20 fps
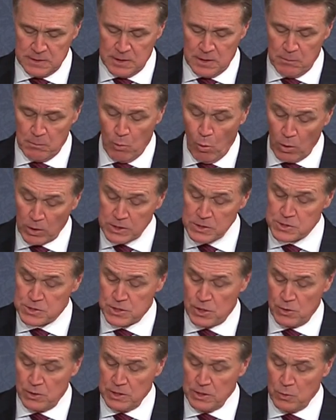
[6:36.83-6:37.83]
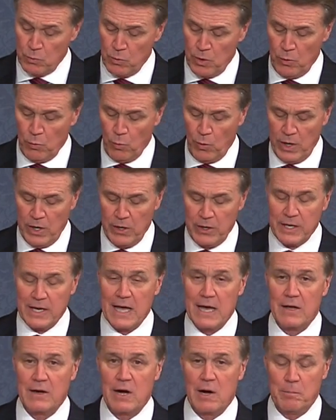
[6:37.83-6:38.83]
More concerning, we're wearing
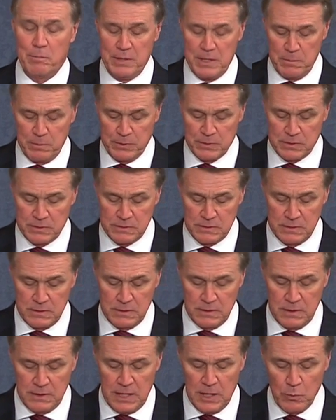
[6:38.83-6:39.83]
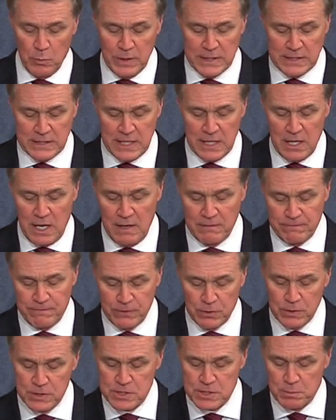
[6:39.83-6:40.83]
out our people, and we cannot
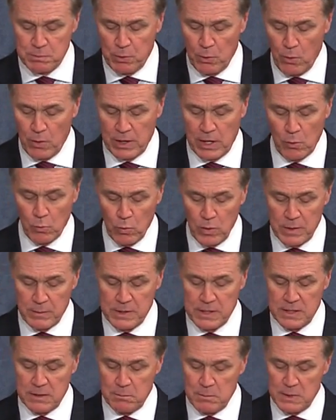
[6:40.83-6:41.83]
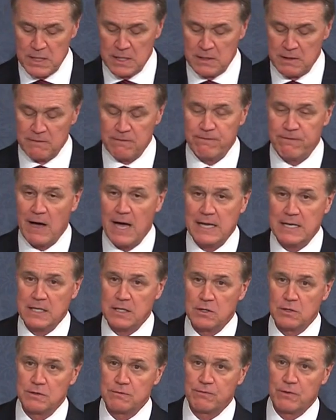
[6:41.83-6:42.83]
fully support our women and men
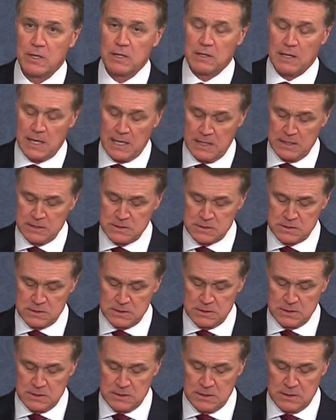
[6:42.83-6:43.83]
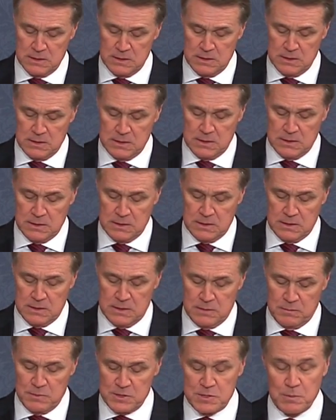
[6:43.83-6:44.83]
fighting on the front lines.
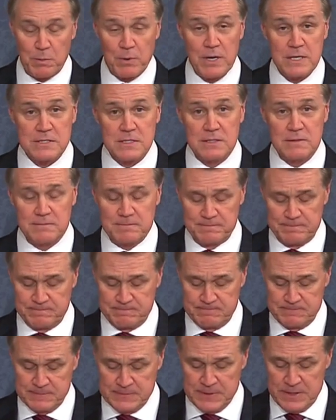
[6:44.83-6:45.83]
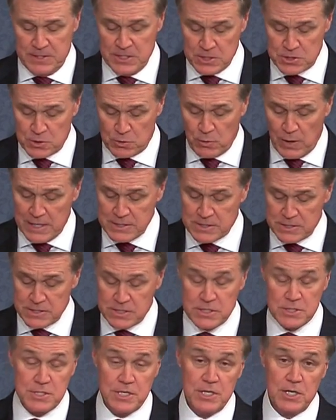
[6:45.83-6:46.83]
Mr. President, this
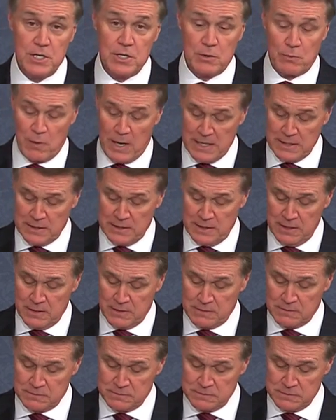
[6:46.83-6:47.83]
crisis is here right now.